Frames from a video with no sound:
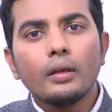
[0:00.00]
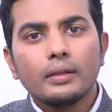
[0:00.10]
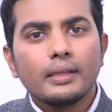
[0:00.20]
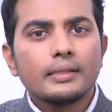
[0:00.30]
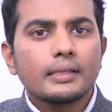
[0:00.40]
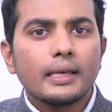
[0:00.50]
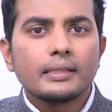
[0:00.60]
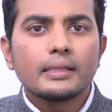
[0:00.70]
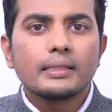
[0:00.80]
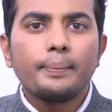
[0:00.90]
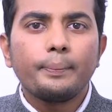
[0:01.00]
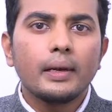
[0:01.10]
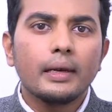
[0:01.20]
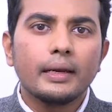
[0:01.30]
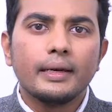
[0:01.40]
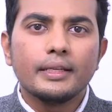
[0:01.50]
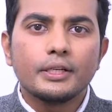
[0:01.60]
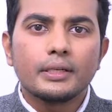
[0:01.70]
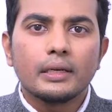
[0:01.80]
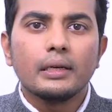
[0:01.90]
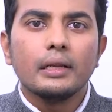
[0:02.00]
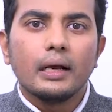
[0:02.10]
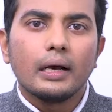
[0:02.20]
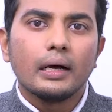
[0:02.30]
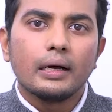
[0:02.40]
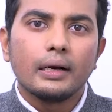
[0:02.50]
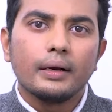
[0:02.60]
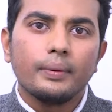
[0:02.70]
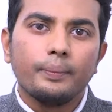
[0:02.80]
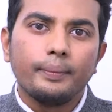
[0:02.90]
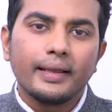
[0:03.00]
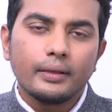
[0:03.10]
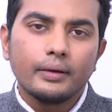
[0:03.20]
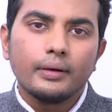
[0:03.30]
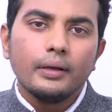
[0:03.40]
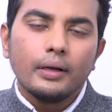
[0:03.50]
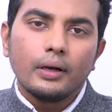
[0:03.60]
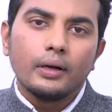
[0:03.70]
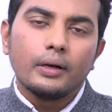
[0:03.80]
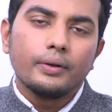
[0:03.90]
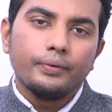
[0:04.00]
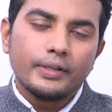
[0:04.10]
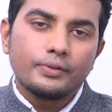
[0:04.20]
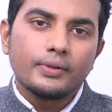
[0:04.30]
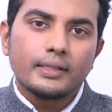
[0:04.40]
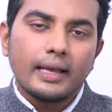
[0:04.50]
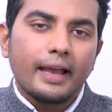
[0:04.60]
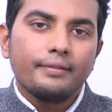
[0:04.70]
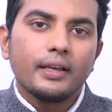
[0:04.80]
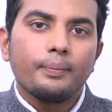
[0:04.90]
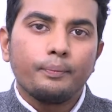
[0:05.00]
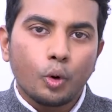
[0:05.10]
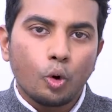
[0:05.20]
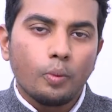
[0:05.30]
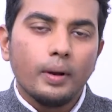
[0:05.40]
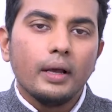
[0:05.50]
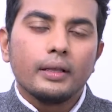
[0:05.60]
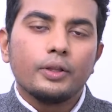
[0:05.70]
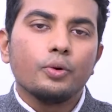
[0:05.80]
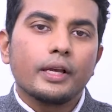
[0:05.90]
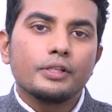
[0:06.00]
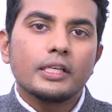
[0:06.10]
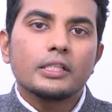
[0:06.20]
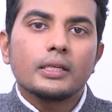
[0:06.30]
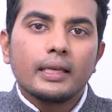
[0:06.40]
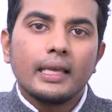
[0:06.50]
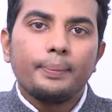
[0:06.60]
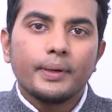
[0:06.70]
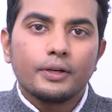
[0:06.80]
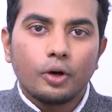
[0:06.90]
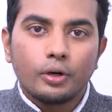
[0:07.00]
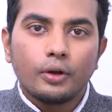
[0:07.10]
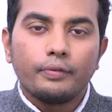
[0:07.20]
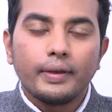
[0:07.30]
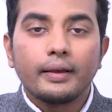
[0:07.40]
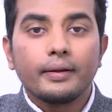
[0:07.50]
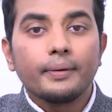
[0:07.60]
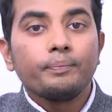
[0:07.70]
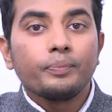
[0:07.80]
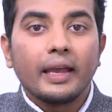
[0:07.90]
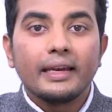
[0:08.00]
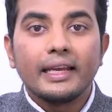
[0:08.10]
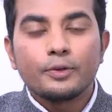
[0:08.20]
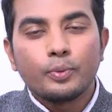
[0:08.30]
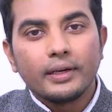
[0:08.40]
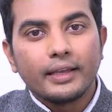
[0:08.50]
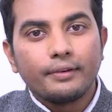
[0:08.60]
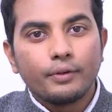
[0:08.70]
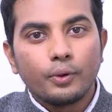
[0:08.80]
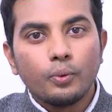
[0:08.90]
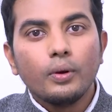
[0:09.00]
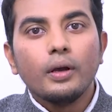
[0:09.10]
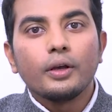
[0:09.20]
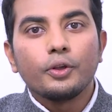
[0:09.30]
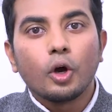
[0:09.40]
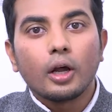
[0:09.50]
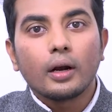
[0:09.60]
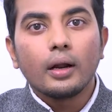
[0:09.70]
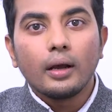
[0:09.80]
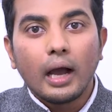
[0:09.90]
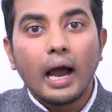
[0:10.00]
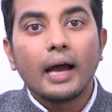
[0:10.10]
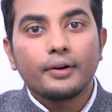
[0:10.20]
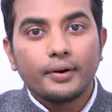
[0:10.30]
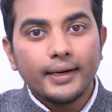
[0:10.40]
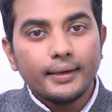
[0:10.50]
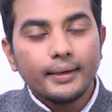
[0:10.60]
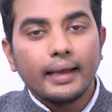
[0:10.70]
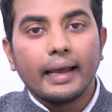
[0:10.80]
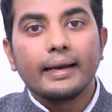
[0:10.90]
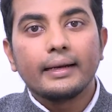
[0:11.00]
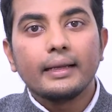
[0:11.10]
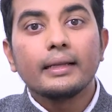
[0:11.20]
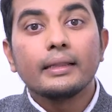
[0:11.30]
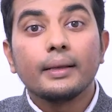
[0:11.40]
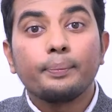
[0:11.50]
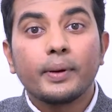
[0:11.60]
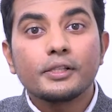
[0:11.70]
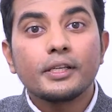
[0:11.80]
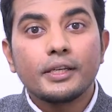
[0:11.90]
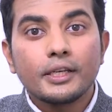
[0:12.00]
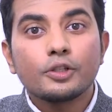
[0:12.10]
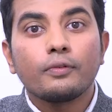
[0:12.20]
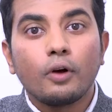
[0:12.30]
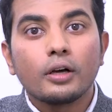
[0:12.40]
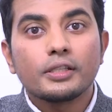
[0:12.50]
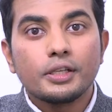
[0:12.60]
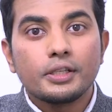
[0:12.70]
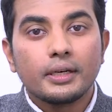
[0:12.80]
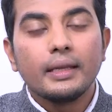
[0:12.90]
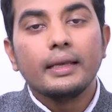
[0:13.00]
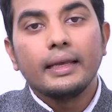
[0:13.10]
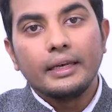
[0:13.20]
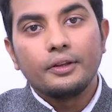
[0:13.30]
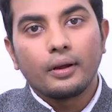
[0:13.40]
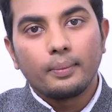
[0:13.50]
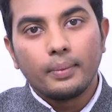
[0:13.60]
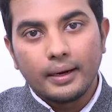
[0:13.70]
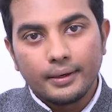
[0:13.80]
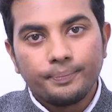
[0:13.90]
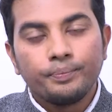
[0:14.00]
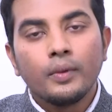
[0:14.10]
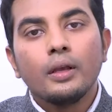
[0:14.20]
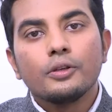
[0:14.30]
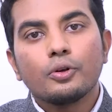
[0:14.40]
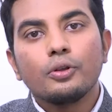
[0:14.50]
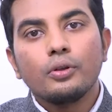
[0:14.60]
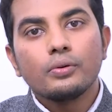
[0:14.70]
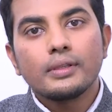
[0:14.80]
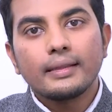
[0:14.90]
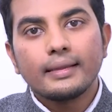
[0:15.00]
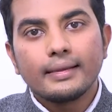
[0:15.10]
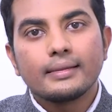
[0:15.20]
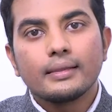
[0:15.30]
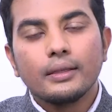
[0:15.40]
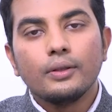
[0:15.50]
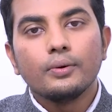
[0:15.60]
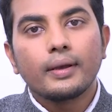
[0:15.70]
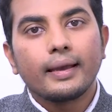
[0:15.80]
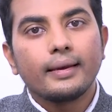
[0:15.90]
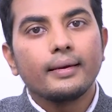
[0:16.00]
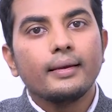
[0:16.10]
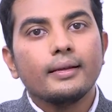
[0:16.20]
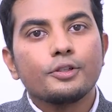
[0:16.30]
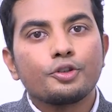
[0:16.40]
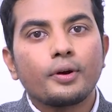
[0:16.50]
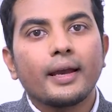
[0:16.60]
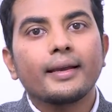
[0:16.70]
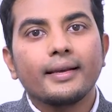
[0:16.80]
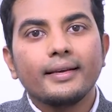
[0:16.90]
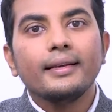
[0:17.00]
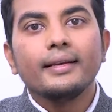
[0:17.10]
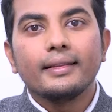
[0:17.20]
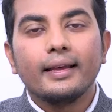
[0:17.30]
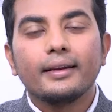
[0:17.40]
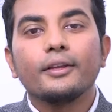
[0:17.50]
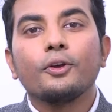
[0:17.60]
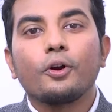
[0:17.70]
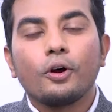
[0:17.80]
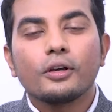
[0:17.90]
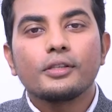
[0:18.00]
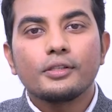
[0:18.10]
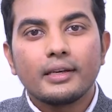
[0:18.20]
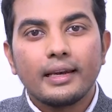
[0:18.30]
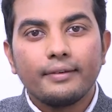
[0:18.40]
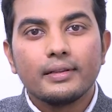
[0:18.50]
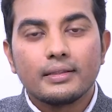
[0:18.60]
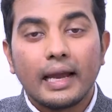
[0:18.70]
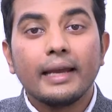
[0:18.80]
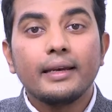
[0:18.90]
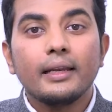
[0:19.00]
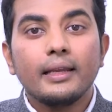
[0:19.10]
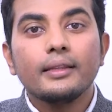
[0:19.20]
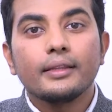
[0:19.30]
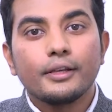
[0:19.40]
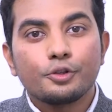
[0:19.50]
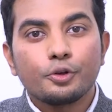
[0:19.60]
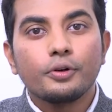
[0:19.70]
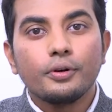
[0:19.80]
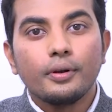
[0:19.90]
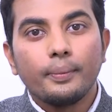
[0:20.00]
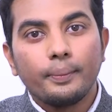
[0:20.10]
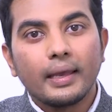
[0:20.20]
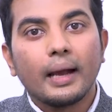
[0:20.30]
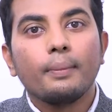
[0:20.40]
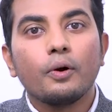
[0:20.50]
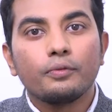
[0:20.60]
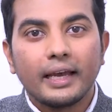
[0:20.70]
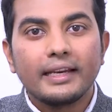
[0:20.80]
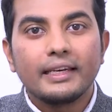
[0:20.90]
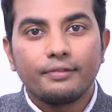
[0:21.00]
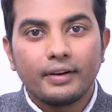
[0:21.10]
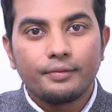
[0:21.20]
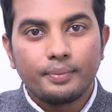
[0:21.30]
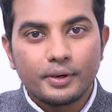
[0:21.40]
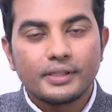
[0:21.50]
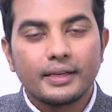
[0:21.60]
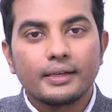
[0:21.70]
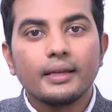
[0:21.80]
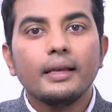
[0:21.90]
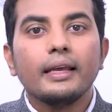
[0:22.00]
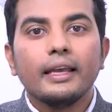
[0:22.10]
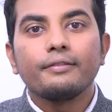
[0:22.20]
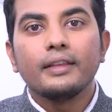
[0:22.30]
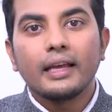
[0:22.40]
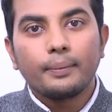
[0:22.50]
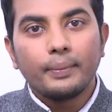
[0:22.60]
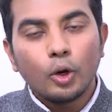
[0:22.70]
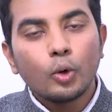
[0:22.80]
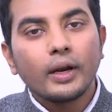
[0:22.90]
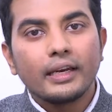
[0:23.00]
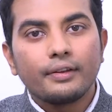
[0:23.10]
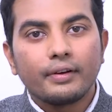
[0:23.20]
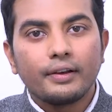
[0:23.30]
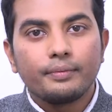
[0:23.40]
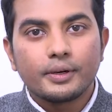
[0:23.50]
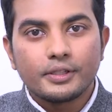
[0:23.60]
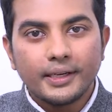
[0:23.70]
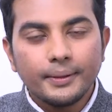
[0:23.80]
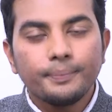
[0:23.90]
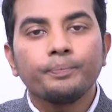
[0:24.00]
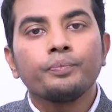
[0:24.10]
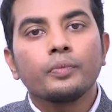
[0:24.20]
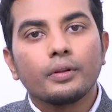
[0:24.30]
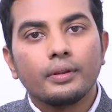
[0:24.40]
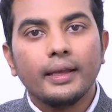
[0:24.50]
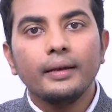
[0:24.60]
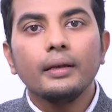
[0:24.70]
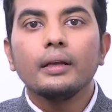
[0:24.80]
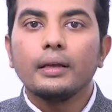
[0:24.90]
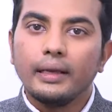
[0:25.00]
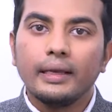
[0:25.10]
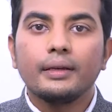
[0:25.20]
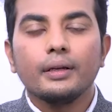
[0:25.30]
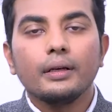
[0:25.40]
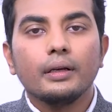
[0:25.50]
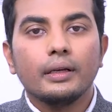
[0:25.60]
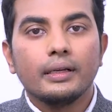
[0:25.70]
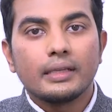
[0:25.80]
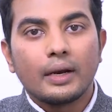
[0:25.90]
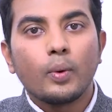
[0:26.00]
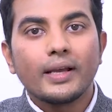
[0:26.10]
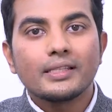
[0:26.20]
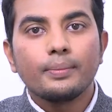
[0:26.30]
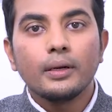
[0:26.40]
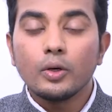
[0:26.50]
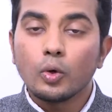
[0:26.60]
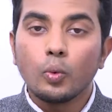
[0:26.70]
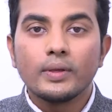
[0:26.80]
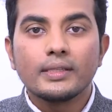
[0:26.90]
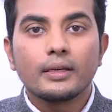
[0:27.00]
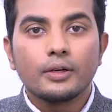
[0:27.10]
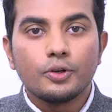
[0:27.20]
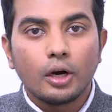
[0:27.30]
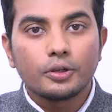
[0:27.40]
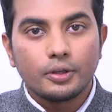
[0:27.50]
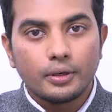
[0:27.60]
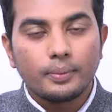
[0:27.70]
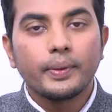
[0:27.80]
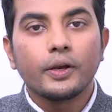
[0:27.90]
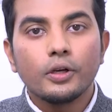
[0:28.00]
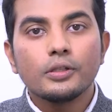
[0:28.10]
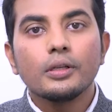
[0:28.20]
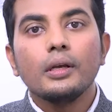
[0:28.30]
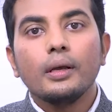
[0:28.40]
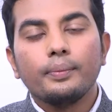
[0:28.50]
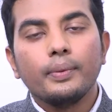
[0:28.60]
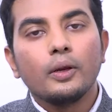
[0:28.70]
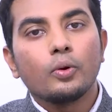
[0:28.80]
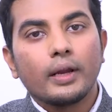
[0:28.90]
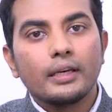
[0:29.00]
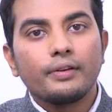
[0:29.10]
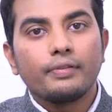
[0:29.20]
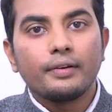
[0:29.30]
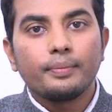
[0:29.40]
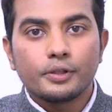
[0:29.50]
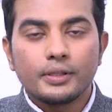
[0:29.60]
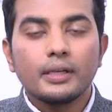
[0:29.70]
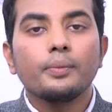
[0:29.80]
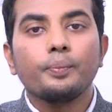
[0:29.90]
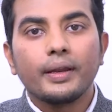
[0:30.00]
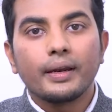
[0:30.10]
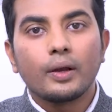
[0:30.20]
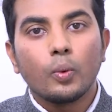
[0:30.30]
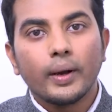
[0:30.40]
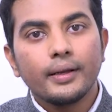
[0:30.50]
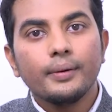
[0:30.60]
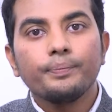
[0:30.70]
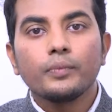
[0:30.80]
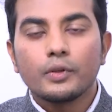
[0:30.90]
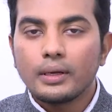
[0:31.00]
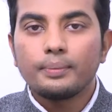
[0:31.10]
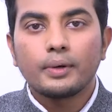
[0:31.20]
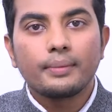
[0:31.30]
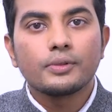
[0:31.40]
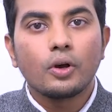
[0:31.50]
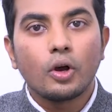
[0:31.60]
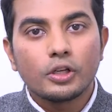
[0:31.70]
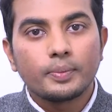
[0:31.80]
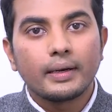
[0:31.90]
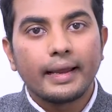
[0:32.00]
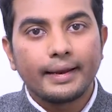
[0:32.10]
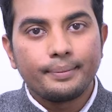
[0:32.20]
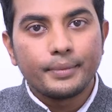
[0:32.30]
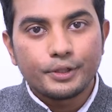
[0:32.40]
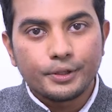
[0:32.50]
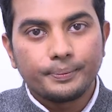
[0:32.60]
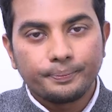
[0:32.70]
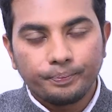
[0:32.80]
This is a simple digital method which is having a probe. You can just keep it on your finger and it will give you your heart rate and the percentage of oxygen in your blood. So using this, you can track that your oxygen levels, ideally they should be above 95%. If they are below 95%, then it is advisable to visit a doctor, because below 95% may require sometimes a hospital admission.